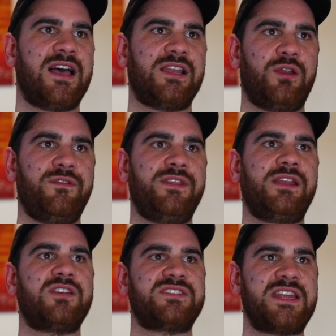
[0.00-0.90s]
A lot of the
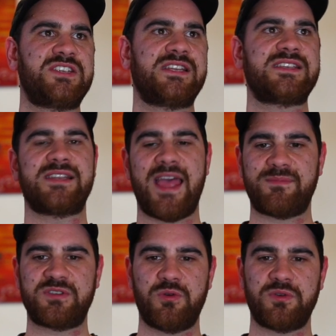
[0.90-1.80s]
Los Angeles
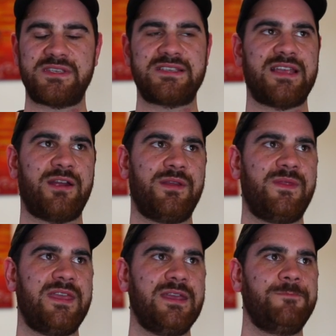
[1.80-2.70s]
Laps courses are
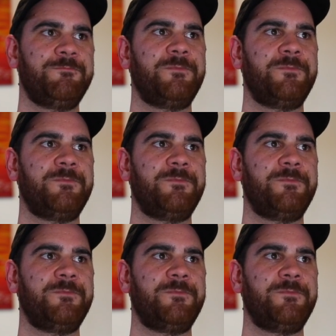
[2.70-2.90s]
in there.